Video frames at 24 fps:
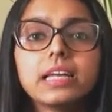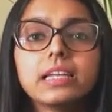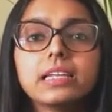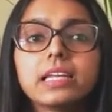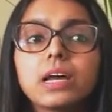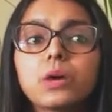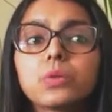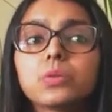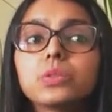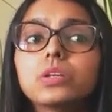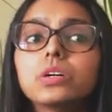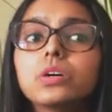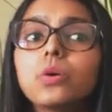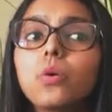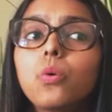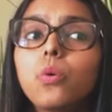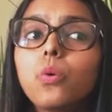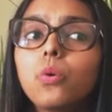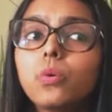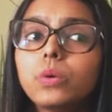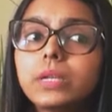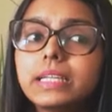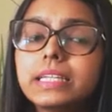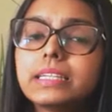Now, the
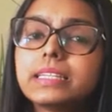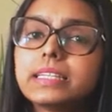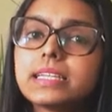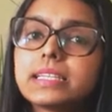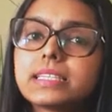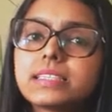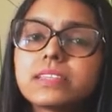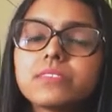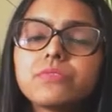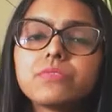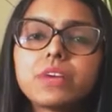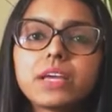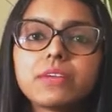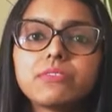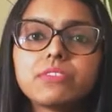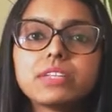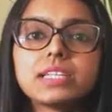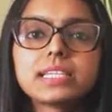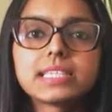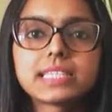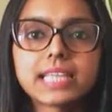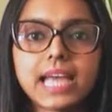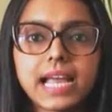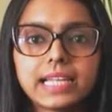only reason why we
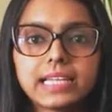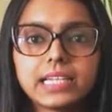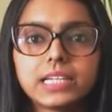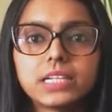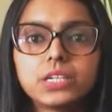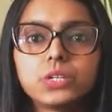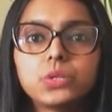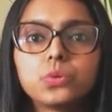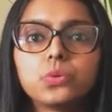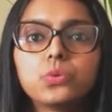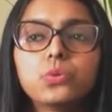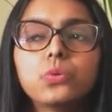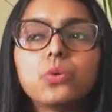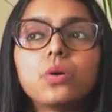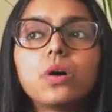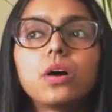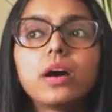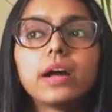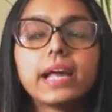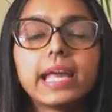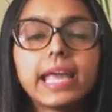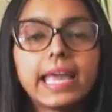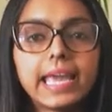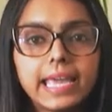decided to
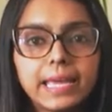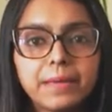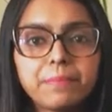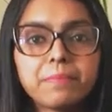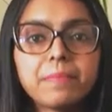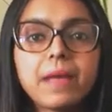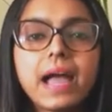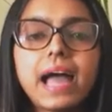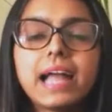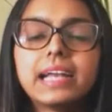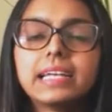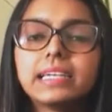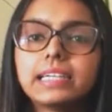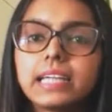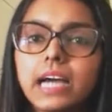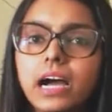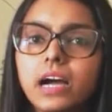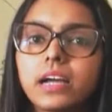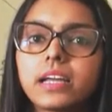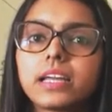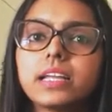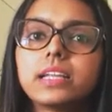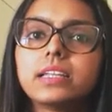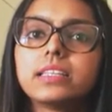aim and
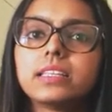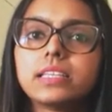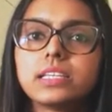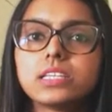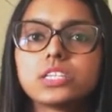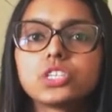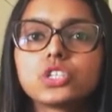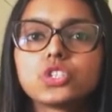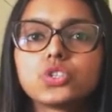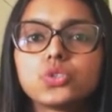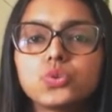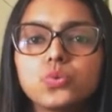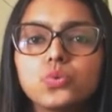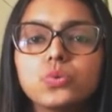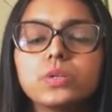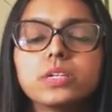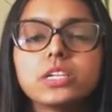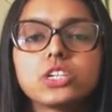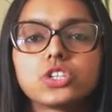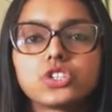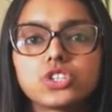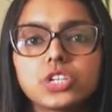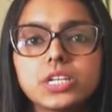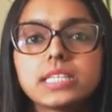target these two
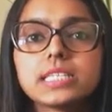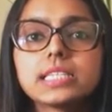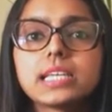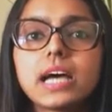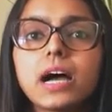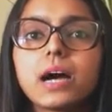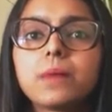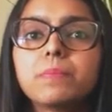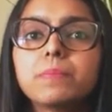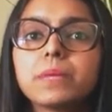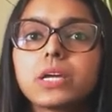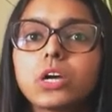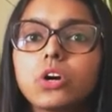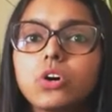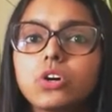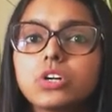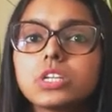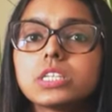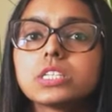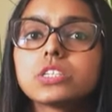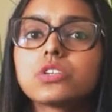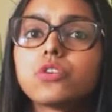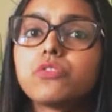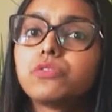niches are
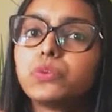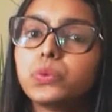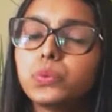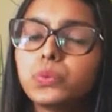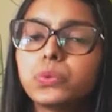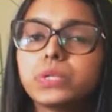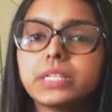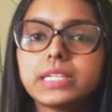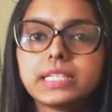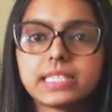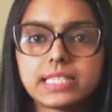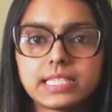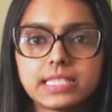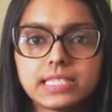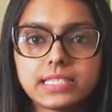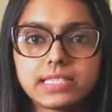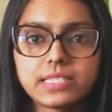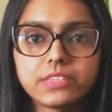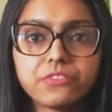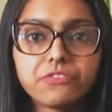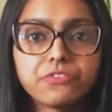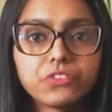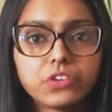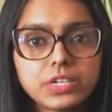because of two reasons.
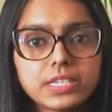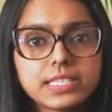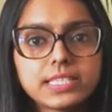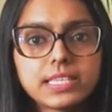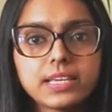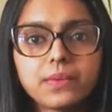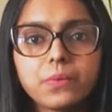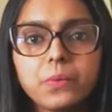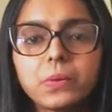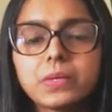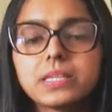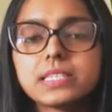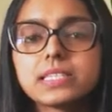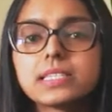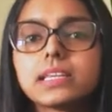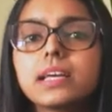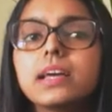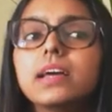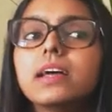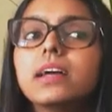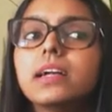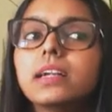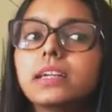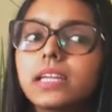The first thing was
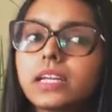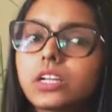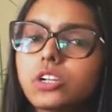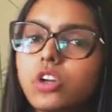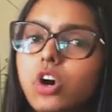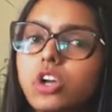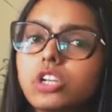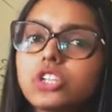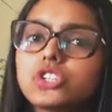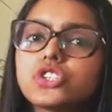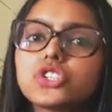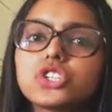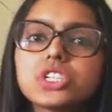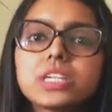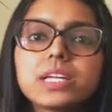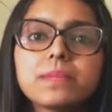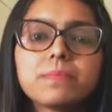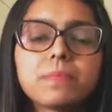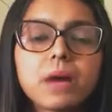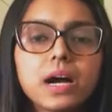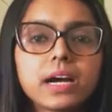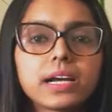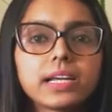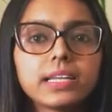technology
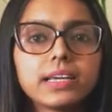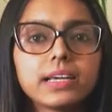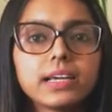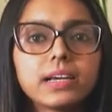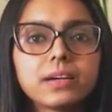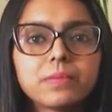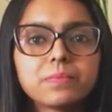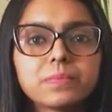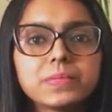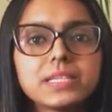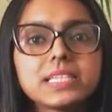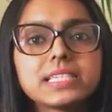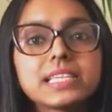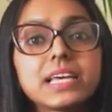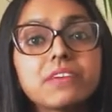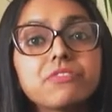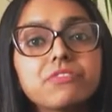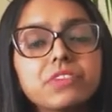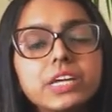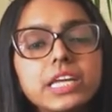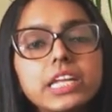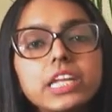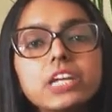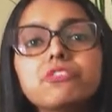and marketing companies
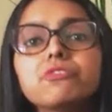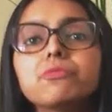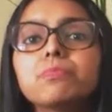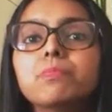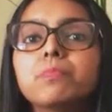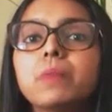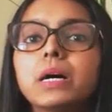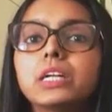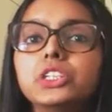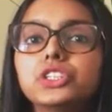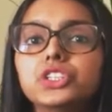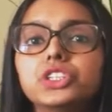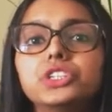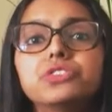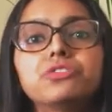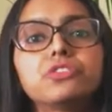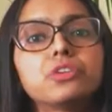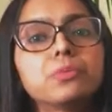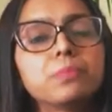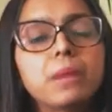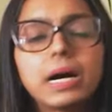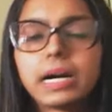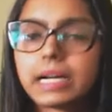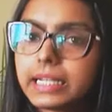have enough budget
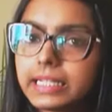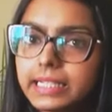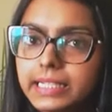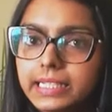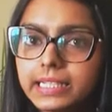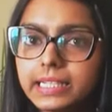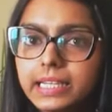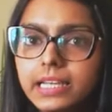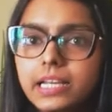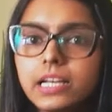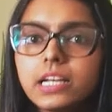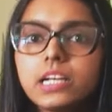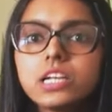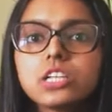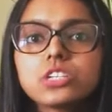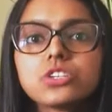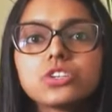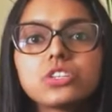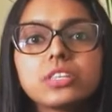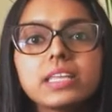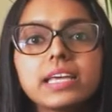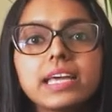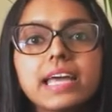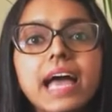for marketing,
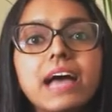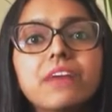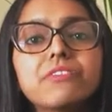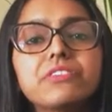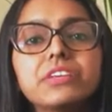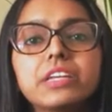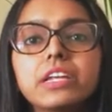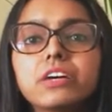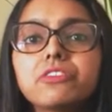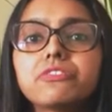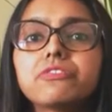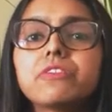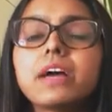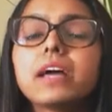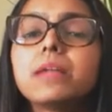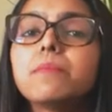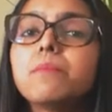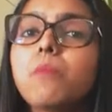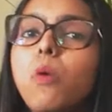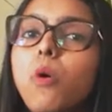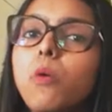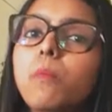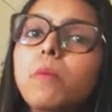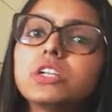so they have enough
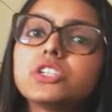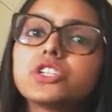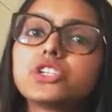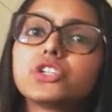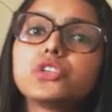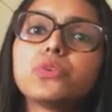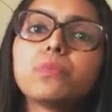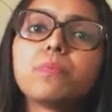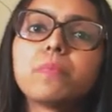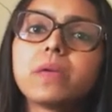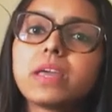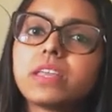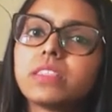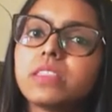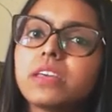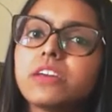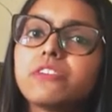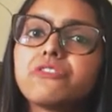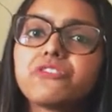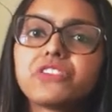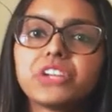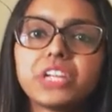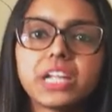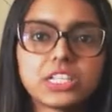and more budget to pay
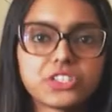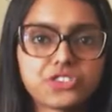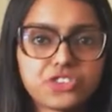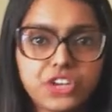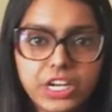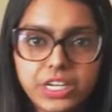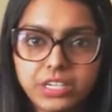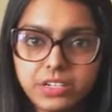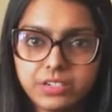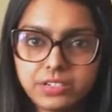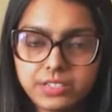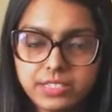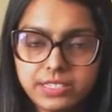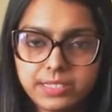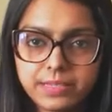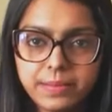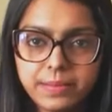their freelance writers.